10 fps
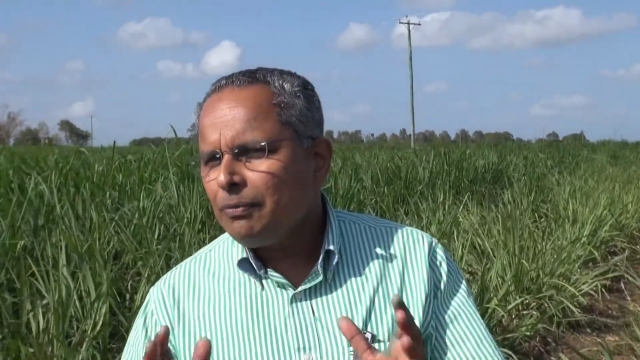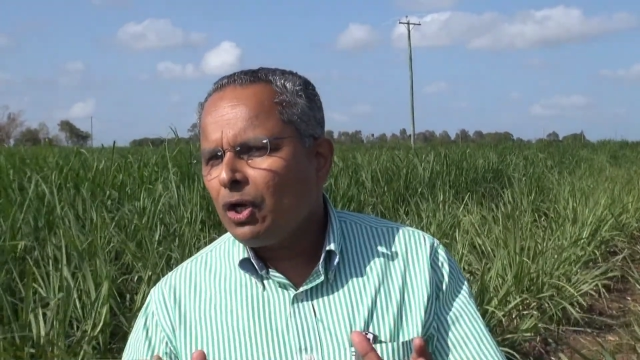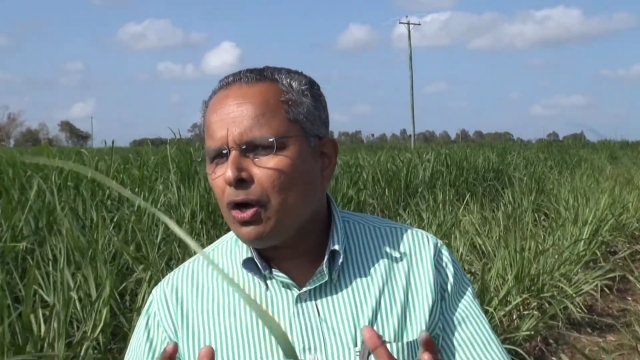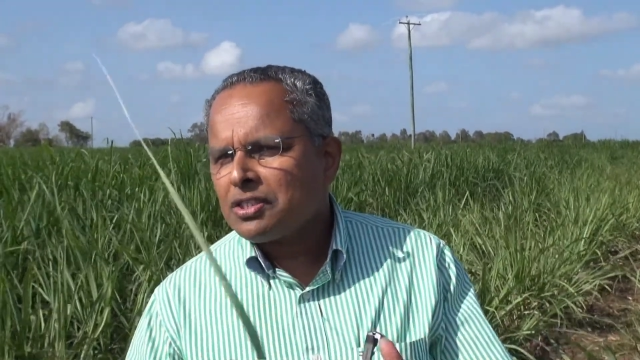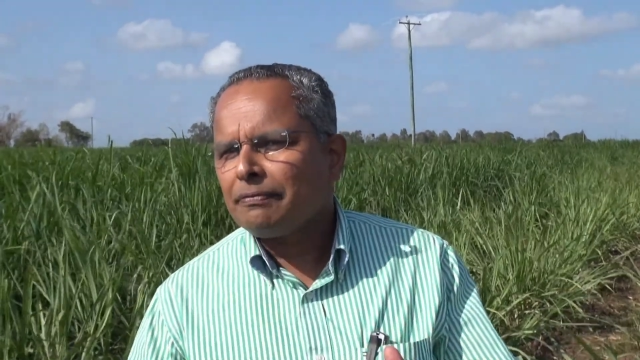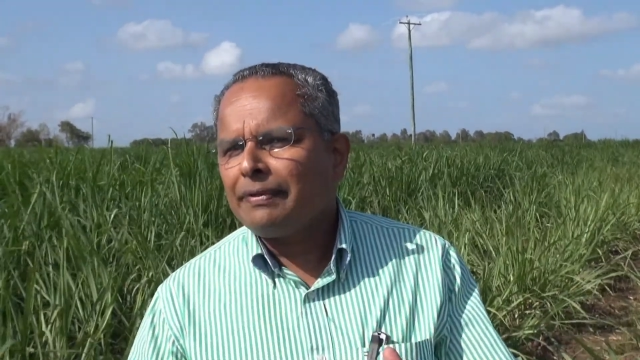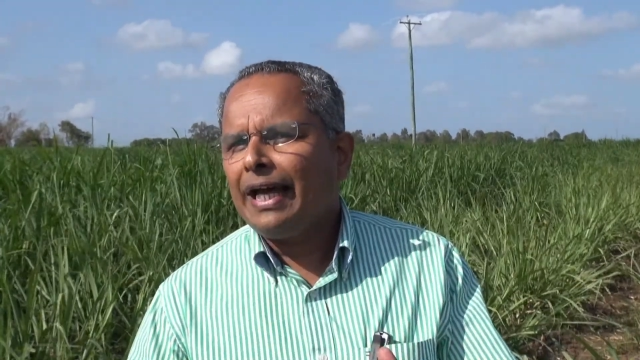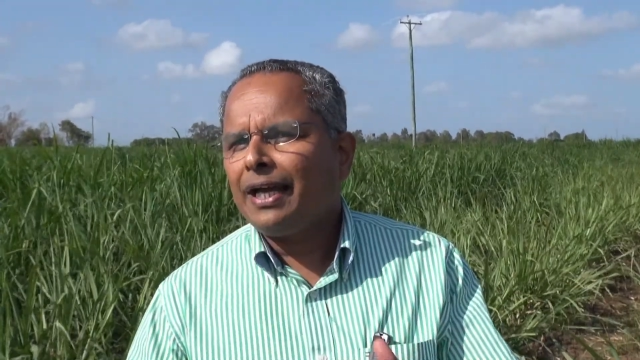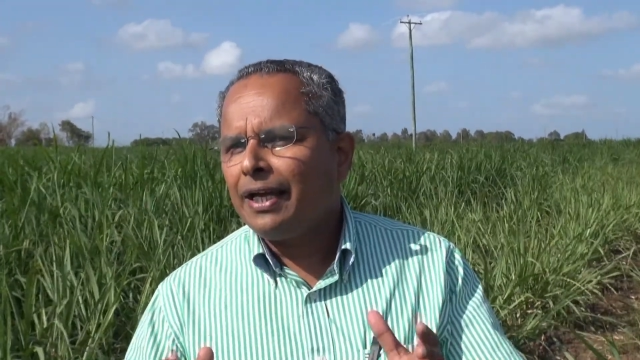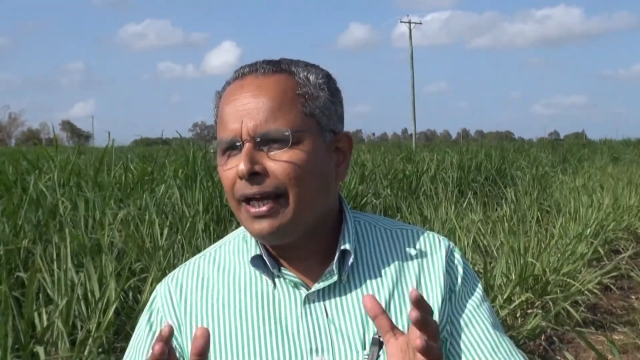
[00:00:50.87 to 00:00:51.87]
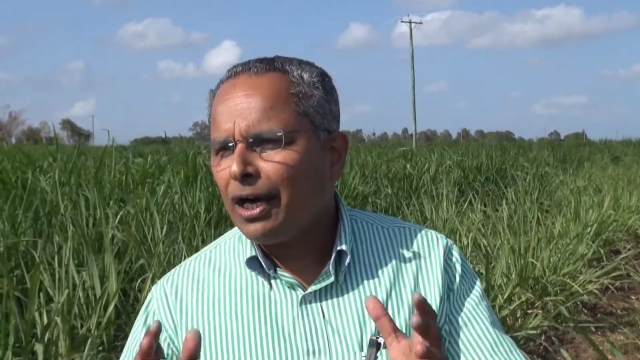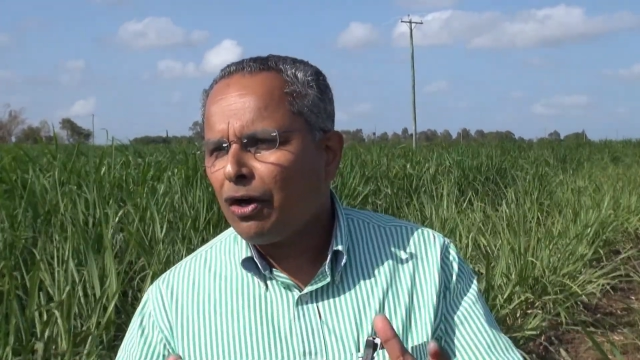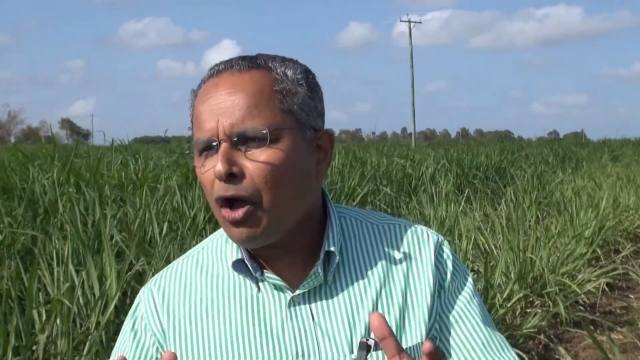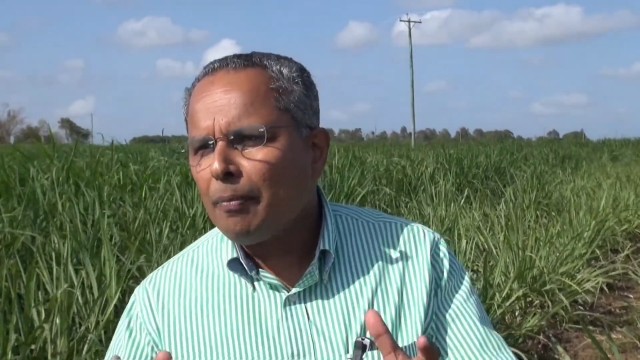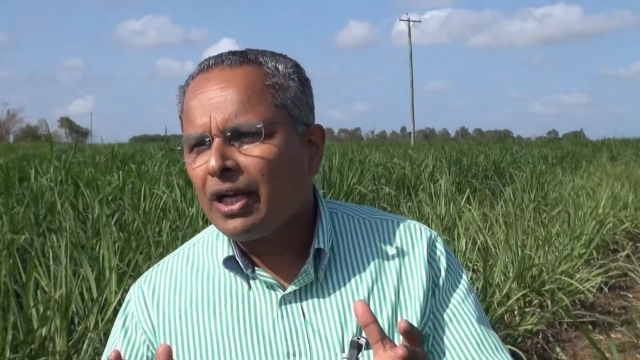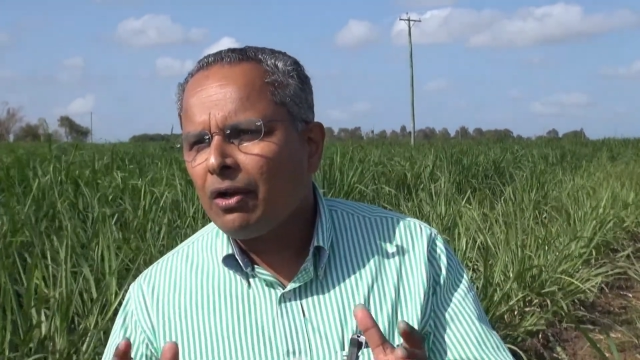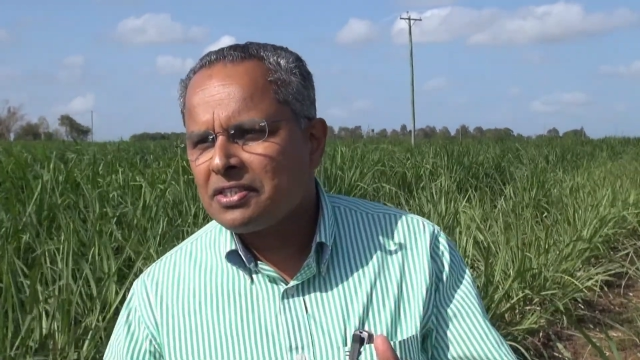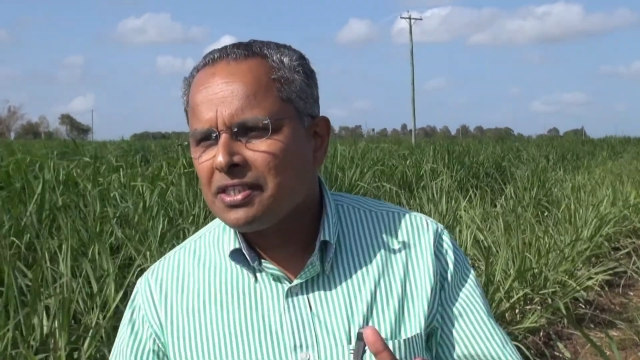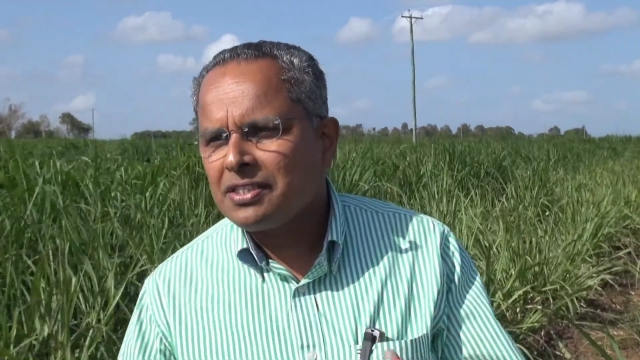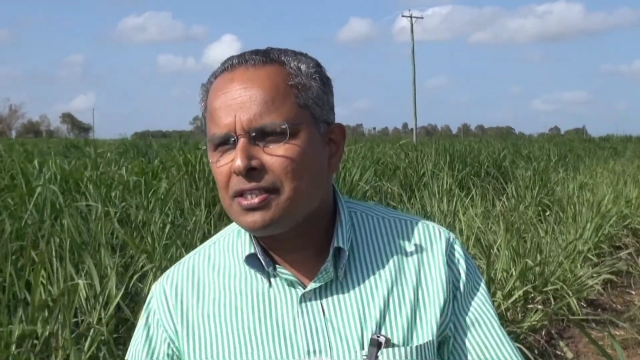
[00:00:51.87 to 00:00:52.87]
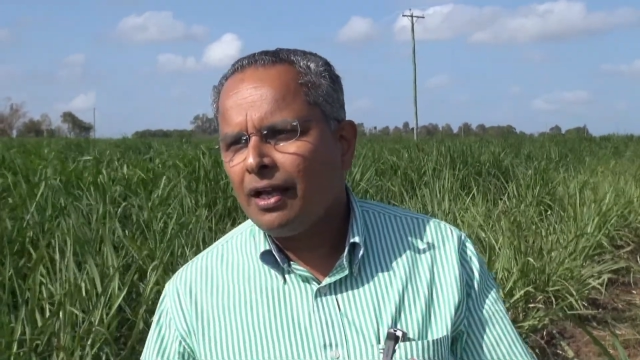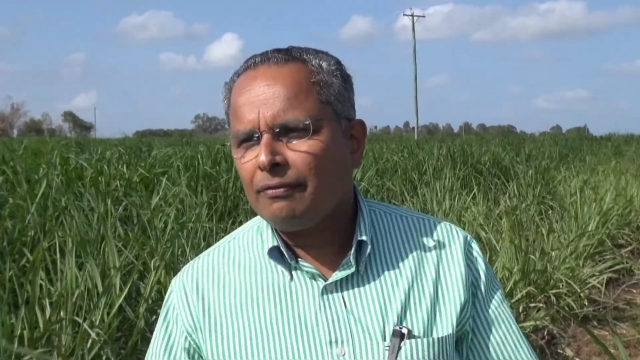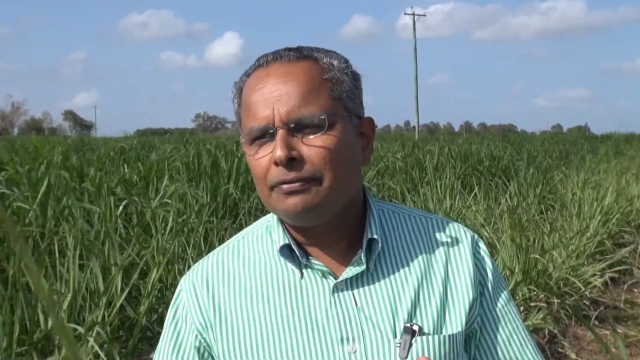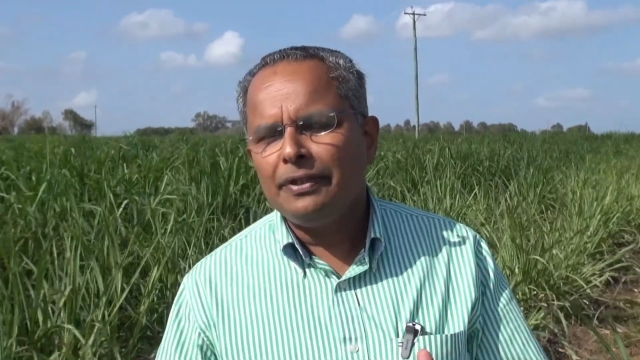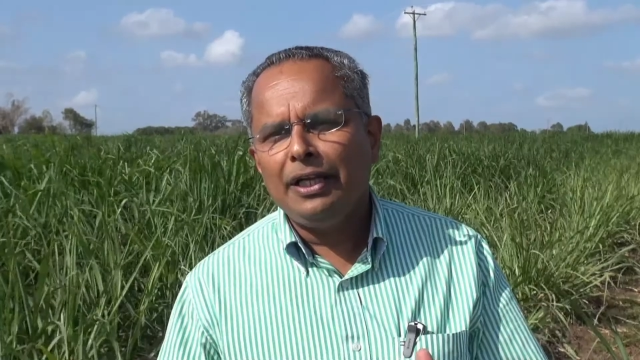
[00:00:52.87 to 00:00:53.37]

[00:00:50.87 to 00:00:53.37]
because of that economic loss itself,